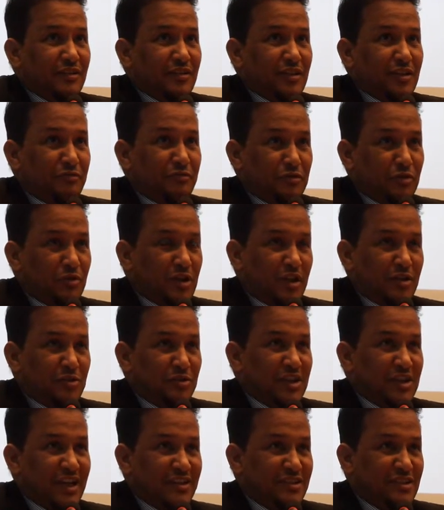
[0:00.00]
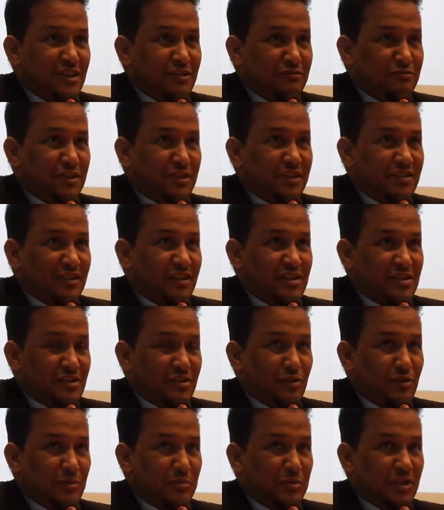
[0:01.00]
If you cannot achieve what is
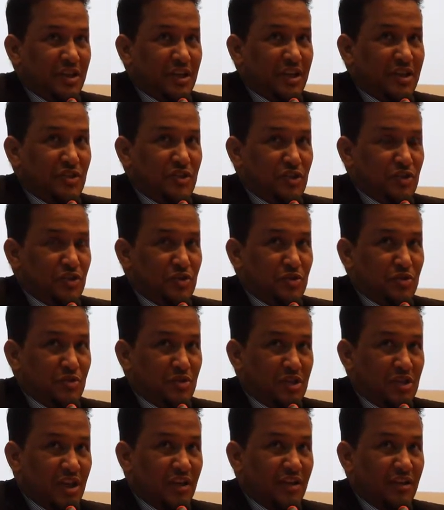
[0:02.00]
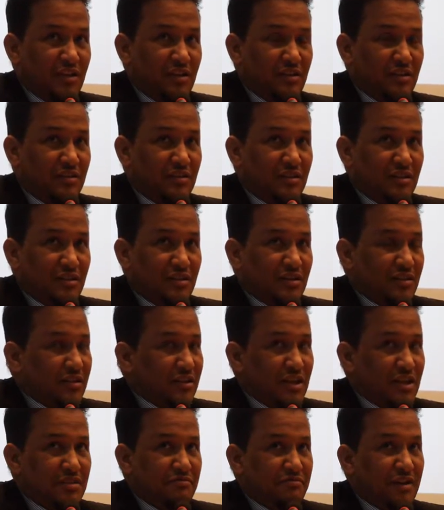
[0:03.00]
an obligation today,
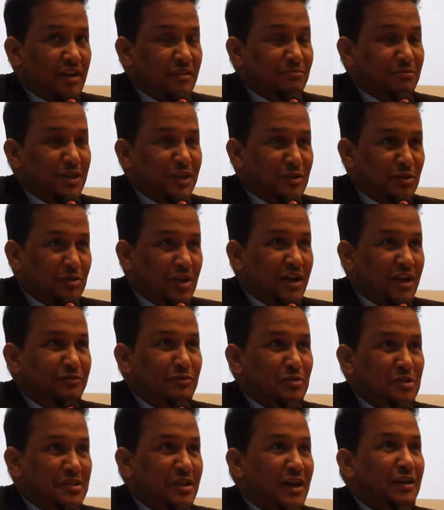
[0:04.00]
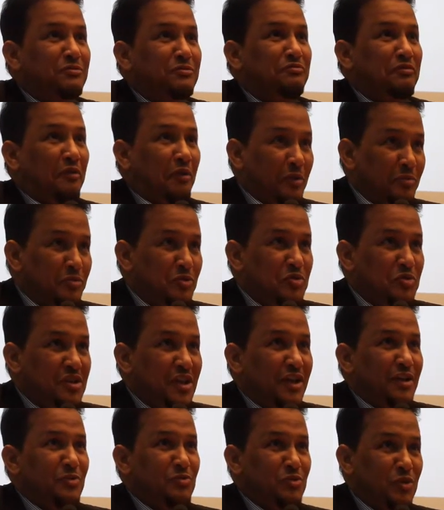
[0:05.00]
that's fine, but you have to start from
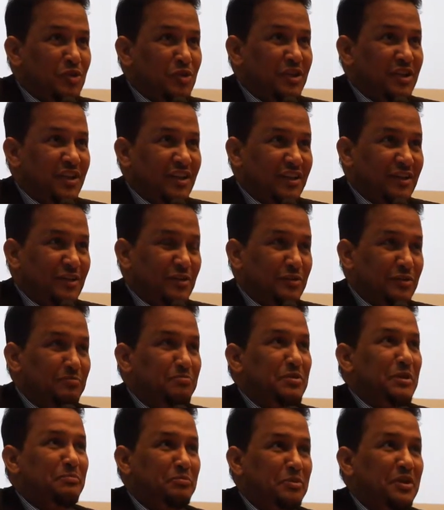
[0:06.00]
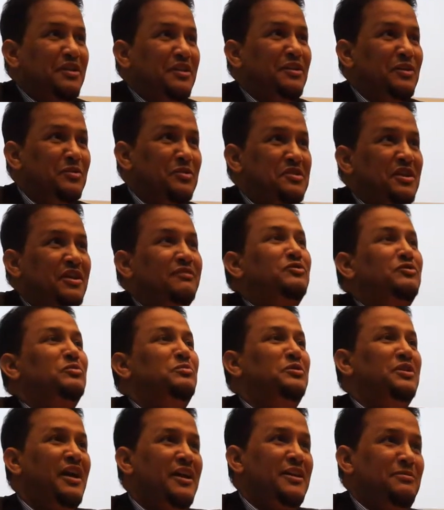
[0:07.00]
today working on preparing yourself to
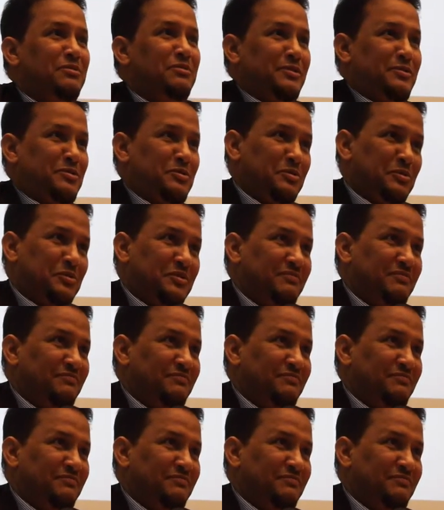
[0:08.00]
be able to